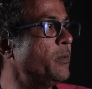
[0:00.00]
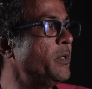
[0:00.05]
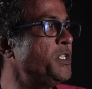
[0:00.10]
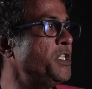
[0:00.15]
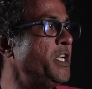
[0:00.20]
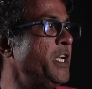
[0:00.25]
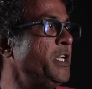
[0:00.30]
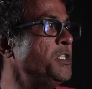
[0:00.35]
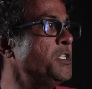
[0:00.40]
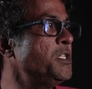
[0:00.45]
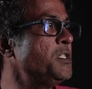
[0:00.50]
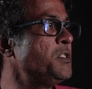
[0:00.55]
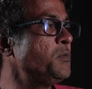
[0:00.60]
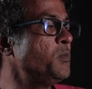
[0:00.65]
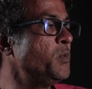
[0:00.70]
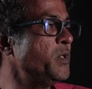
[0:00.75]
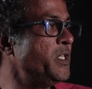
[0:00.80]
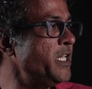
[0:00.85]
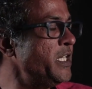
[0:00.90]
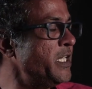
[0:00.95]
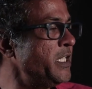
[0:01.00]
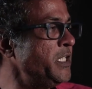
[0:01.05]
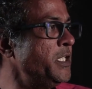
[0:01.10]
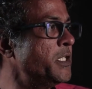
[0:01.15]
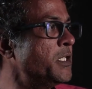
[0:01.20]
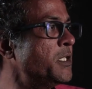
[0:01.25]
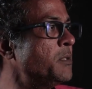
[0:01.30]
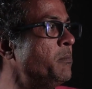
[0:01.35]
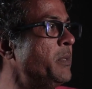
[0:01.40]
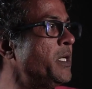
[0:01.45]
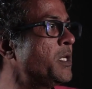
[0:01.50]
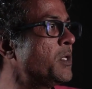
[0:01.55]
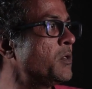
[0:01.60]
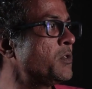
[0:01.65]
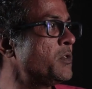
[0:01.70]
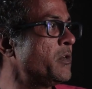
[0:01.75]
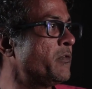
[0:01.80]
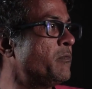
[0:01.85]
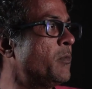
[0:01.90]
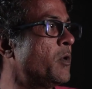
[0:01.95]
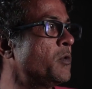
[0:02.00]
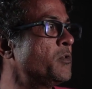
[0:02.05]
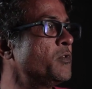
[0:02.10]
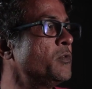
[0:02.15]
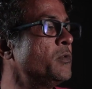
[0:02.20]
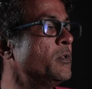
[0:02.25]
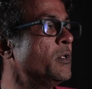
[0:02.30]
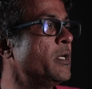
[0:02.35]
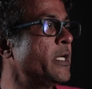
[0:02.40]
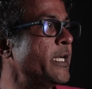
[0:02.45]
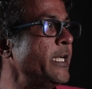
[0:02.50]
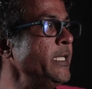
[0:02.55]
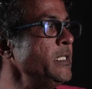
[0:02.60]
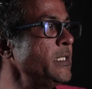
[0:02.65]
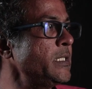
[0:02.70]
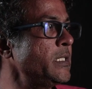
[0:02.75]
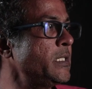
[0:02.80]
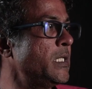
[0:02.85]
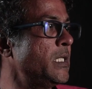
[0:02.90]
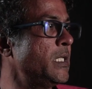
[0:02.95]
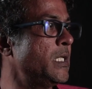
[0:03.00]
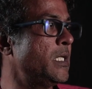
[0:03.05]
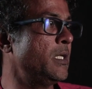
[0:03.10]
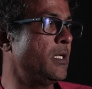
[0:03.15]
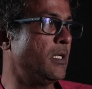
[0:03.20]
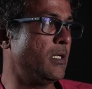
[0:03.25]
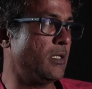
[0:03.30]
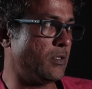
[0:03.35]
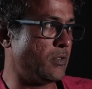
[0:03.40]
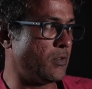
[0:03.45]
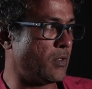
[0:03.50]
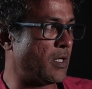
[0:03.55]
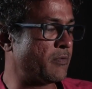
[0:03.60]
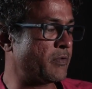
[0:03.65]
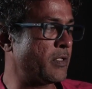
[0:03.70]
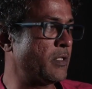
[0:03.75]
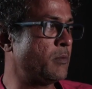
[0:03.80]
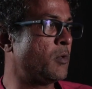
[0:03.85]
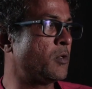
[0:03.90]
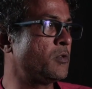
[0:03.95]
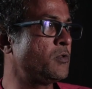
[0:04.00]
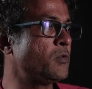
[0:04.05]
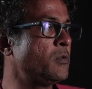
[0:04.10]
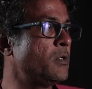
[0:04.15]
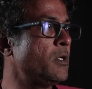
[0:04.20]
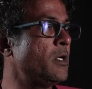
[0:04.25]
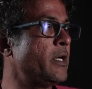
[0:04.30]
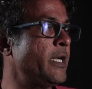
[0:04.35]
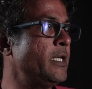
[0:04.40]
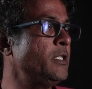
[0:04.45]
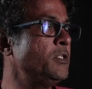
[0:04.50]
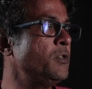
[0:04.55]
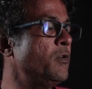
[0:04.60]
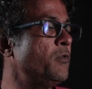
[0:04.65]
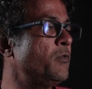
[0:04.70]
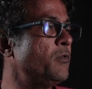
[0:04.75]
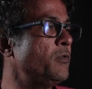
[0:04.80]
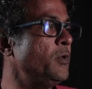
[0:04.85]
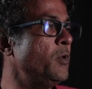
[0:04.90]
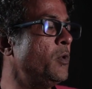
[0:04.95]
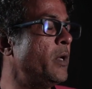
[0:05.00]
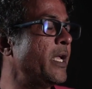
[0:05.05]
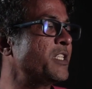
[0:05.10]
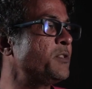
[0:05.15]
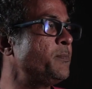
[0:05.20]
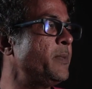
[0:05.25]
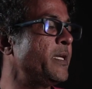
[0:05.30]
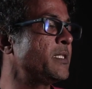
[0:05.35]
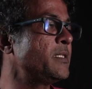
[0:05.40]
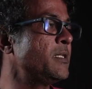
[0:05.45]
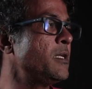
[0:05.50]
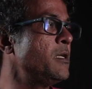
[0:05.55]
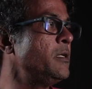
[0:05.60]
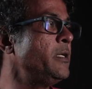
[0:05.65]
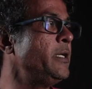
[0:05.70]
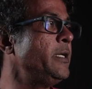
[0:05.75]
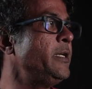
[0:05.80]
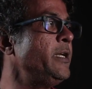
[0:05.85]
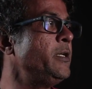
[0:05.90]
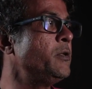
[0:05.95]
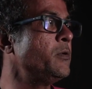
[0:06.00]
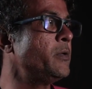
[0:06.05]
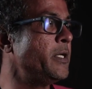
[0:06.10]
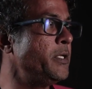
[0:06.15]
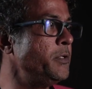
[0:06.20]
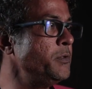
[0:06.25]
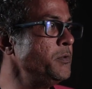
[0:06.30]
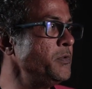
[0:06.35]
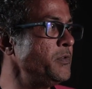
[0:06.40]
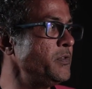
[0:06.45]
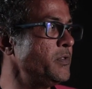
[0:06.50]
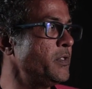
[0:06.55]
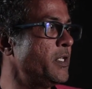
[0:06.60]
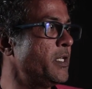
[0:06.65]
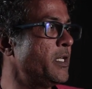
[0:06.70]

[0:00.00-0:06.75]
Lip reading: which changes within a year because of monsoonal rains. So after the monsoonal rains, you'll expect salinity to reduce.